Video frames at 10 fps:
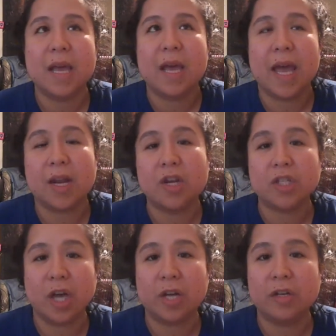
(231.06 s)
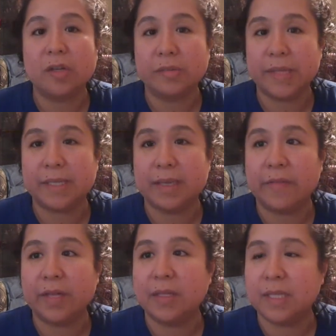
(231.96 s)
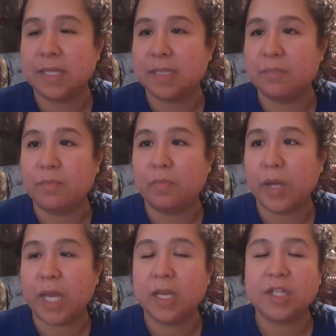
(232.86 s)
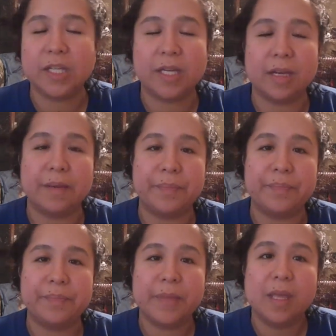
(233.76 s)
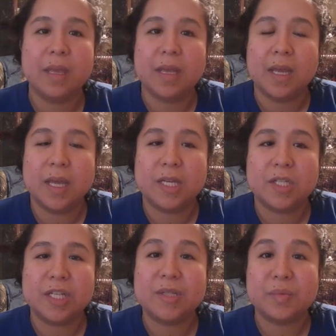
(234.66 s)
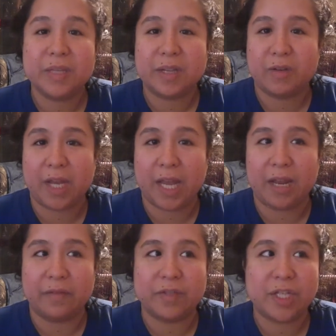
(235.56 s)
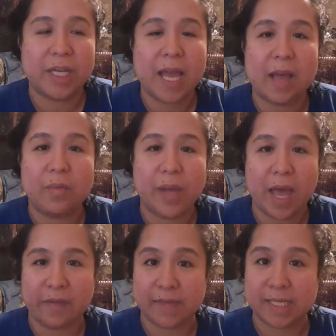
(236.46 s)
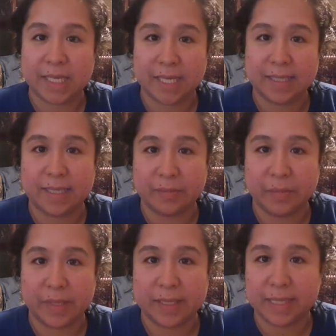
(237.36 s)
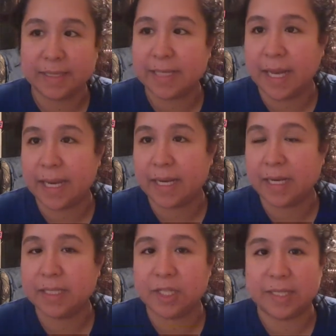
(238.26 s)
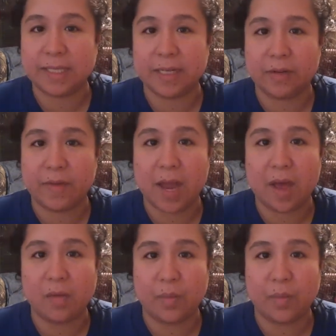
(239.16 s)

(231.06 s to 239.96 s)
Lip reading: her daughter, who will be 7 this week, she's really creative. We have sticks and bricks outside just sitting around